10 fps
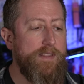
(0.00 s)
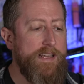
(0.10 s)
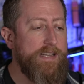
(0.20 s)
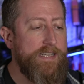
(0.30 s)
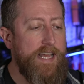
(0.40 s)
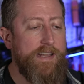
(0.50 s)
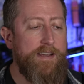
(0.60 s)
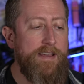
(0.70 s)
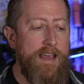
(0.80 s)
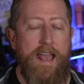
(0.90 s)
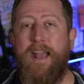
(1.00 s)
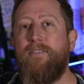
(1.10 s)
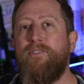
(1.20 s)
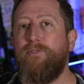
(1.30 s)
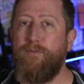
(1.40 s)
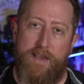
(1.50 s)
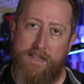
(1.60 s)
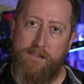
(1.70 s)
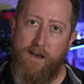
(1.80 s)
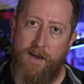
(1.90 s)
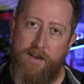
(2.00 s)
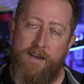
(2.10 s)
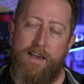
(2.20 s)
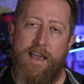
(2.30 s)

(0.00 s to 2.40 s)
the antenna and the feed line.